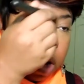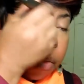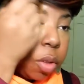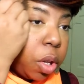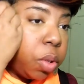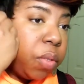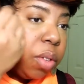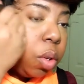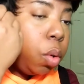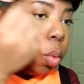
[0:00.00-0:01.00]
For those of
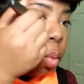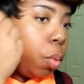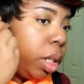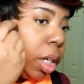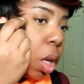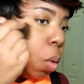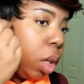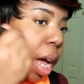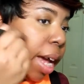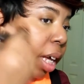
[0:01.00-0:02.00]
you who really
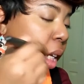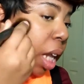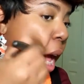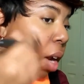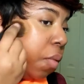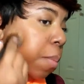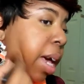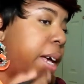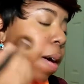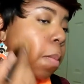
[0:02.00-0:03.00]
don't like a lot of
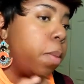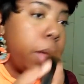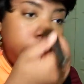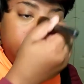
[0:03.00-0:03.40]
makeup,